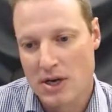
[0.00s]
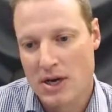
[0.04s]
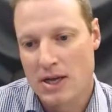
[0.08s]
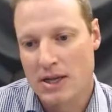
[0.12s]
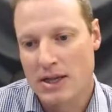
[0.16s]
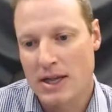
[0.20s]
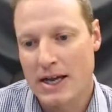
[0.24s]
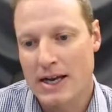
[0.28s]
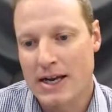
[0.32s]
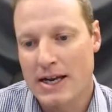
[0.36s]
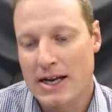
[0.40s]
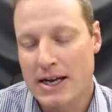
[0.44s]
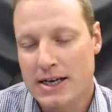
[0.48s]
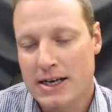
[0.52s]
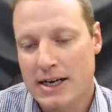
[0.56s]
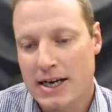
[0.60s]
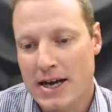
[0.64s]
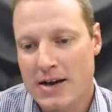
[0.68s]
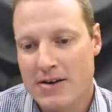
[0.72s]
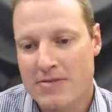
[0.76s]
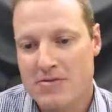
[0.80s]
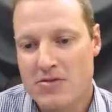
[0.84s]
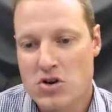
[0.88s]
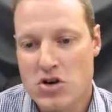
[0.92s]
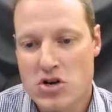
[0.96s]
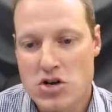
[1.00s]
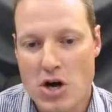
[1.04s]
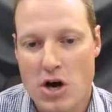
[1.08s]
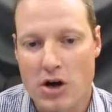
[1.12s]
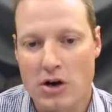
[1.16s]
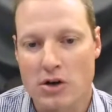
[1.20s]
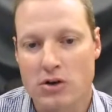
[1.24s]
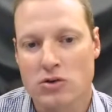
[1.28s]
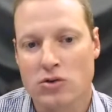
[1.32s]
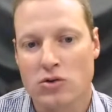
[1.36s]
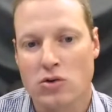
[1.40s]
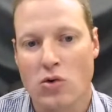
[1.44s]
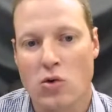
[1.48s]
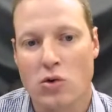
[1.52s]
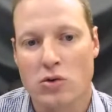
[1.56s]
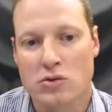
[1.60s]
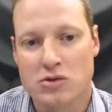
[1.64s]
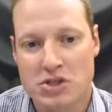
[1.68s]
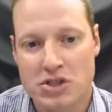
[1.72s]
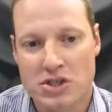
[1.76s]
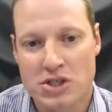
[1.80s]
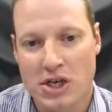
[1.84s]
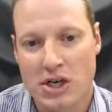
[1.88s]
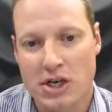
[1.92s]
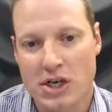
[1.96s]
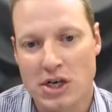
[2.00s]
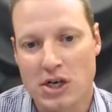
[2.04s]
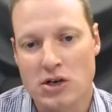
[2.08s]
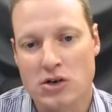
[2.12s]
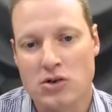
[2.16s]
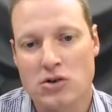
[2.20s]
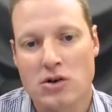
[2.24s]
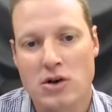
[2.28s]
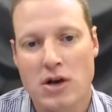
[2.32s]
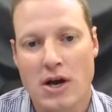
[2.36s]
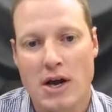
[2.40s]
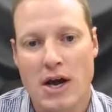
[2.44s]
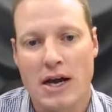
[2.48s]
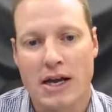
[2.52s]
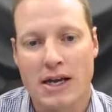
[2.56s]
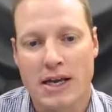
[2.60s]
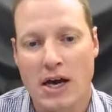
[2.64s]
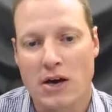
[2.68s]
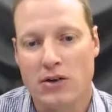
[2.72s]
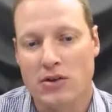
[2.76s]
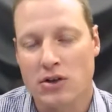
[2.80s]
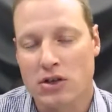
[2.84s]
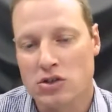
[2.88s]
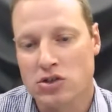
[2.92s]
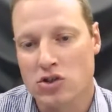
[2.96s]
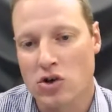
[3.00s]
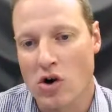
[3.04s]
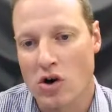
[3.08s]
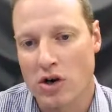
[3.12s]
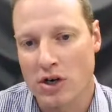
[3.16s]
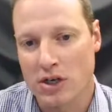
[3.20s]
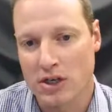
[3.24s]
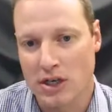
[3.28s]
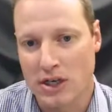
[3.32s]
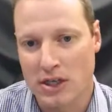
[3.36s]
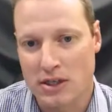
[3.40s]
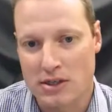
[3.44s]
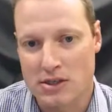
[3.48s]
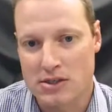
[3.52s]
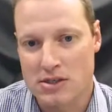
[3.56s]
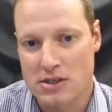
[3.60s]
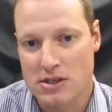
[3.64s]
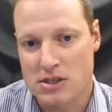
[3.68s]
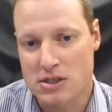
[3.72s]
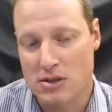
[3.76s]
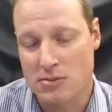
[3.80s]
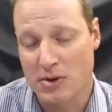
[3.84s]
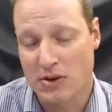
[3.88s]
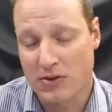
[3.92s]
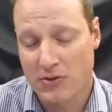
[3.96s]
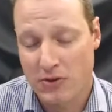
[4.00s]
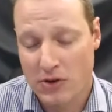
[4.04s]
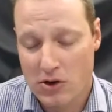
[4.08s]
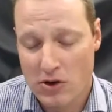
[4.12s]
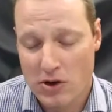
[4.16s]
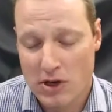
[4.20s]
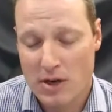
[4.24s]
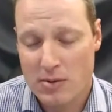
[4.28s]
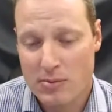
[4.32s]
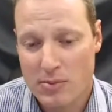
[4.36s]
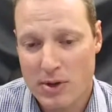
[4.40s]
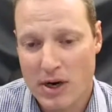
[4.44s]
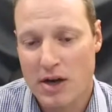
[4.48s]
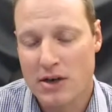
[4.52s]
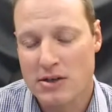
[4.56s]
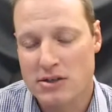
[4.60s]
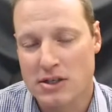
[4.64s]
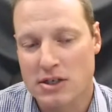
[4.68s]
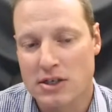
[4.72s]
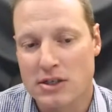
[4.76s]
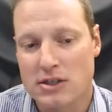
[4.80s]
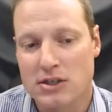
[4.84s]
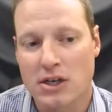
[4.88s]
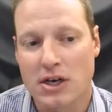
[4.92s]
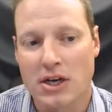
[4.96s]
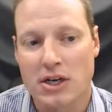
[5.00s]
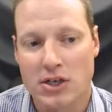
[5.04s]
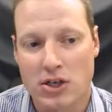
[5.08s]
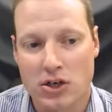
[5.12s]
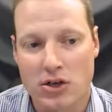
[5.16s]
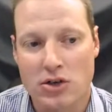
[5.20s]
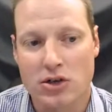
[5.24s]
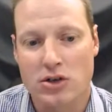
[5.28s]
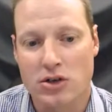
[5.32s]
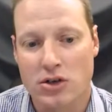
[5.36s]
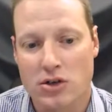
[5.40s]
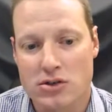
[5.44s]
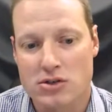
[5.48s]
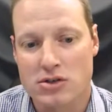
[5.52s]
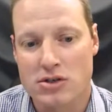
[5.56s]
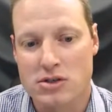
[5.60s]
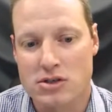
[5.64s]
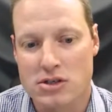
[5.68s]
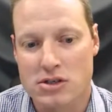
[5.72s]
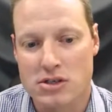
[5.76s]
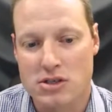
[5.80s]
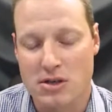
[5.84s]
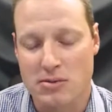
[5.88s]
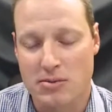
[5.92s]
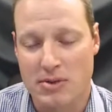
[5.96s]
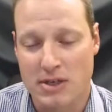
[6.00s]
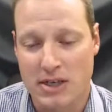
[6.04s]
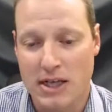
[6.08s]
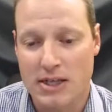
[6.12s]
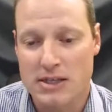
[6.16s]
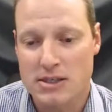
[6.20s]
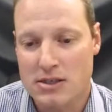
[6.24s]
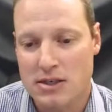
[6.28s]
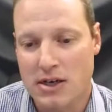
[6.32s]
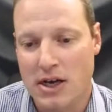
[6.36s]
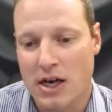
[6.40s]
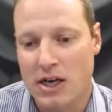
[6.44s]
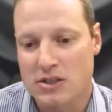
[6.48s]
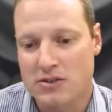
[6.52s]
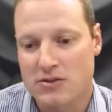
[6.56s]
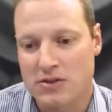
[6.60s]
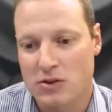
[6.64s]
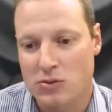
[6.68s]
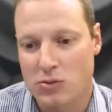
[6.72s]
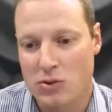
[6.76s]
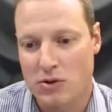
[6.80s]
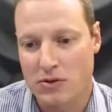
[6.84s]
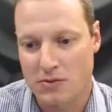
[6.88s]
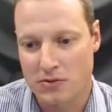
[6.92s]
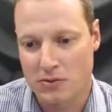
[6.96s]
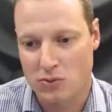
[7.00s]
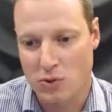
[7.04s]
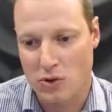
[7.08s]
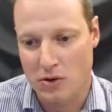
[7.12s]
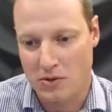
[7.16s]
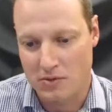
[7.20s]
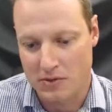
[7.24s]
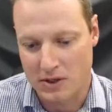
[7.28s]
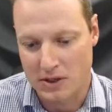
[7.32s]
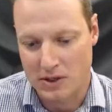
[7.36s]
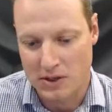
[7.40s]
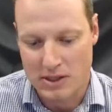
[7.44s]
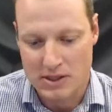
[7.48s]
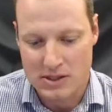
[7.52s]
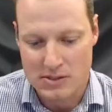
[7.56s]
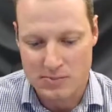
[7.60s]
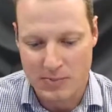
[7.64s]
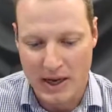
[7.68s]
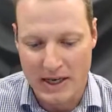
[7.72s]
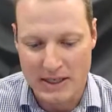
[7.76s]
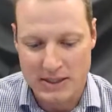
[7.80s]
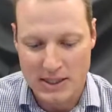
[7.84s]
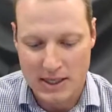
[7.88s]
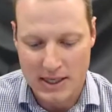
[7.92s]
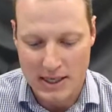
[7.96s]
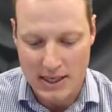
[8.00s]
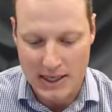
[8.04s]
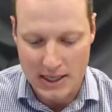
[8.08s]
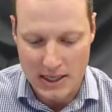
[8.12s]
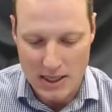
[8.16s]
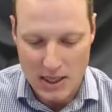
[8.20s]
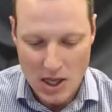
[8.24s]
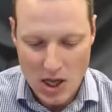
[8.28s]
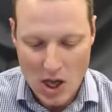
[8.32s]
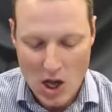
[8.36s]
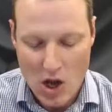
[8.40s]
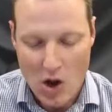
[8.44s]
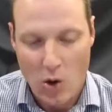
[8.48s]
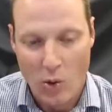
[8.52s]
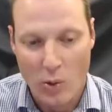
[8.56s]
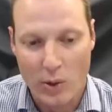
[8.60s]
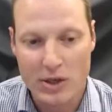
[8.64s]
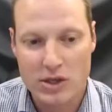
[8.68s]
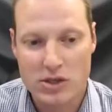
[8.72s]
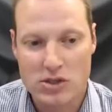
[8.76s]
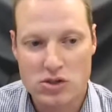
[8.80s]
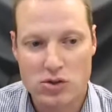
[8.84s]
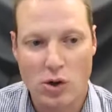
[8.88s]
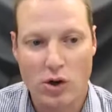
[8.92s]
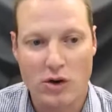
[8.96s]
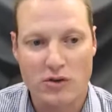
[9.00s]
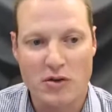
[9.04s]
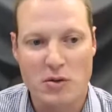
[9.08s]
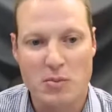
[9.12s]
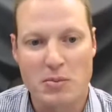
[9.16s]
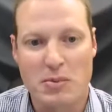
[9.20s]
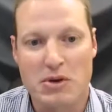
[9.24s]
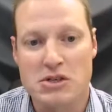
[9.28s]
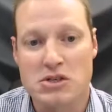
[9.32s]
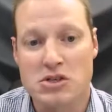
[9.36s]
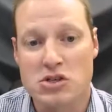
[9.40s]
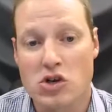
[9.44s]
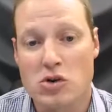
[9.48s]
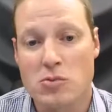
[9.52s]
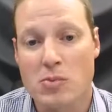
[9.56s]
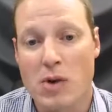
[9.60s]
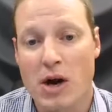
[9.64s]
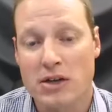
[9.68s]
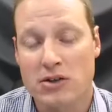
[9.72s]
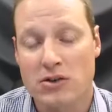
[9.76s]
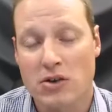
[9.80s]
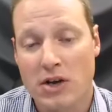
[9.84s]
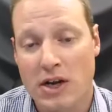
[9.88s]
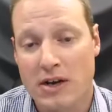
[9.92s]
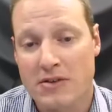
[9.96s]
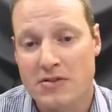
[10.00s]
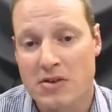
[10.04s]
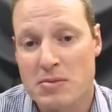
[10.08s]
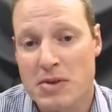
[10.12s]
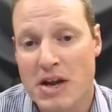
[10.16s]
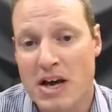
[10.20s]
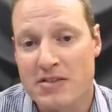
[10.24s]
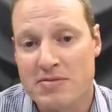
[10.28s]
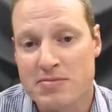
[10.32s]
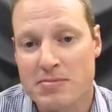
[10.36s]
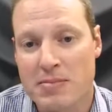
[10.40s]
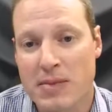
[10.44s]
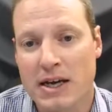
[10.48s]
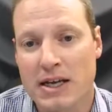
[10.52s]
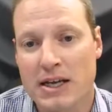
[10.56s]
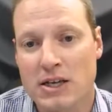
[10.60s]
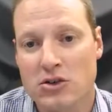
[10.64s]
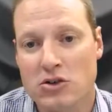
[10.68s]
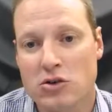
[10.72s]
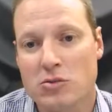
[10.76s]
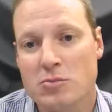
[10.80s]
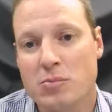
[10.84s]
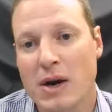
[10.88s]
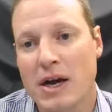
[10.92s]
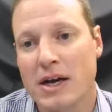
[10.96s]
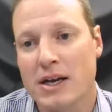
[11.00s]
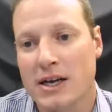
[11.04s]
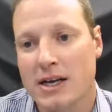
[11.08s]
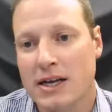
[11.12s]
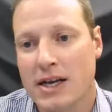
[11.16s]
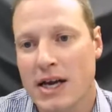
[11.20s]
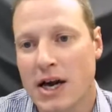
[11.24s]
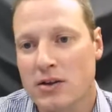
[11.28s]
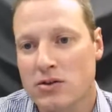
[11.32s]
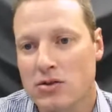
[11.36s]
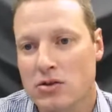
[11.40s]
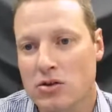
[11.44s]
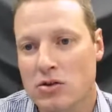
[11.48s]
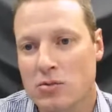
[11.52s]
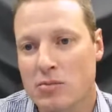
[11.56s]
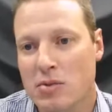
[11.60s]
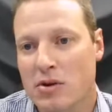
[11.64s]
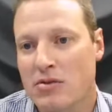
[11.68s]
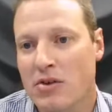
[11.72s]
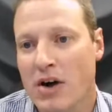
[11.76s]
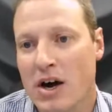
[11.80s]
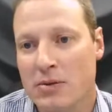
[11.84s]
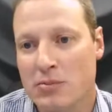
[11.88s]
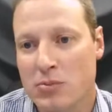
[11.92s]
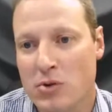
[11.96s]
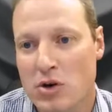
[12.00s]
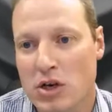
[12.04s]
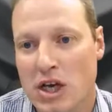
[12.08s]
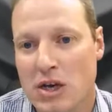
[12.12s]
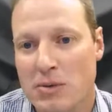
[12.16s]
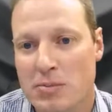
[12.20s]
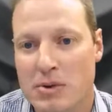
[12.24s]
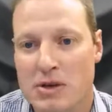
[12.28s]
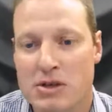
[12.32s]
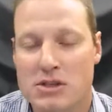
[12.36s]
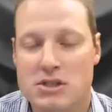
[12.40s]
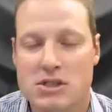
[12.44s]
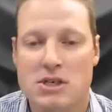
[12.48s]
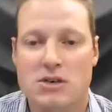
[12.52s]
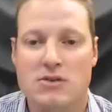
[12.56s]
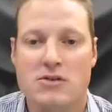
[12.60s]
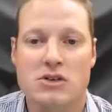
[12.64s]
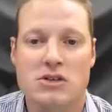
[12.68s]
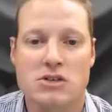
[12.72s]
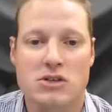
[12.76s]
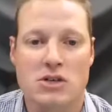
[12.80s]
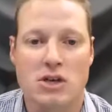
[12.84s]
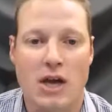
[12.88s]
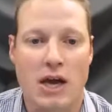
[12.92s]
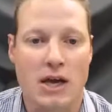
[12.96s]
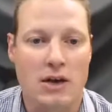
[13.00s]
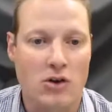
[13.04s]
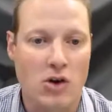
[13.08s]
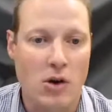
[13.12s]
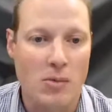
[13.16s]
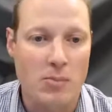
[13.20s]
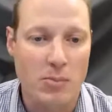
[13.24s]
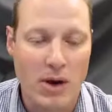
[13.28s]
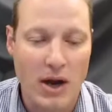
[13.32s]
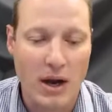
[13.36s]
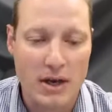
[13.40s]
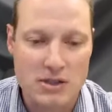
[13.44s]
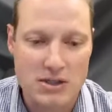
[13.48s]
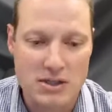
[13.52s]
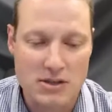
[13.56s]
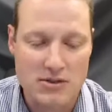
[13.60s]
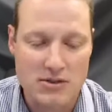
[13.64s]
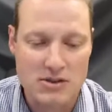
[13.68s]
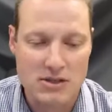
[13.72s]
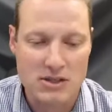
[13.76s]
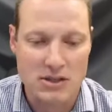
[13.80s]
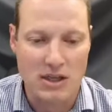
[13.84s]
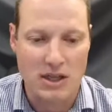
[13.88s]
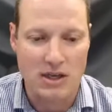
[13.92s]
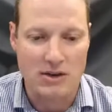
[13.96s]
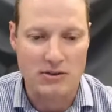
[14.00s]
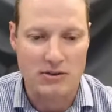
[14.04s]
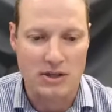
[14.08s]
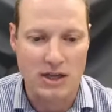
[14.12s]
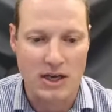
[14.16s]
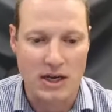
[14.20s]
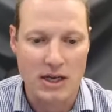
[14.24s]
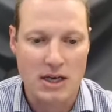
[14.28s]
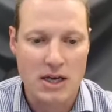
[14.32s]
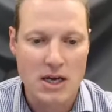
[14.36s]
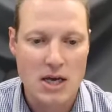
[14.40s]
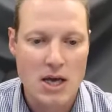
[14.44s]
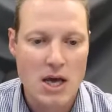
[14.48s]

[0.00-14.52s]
They literally have no or zero accounting jargon in the system. If you can browse the internet, you can use the system. And that's a nice thing with it, is basically when you start off a business, you might not have enough money to pay an accountant to provide bookkeeping service and compliance service at the end of the day.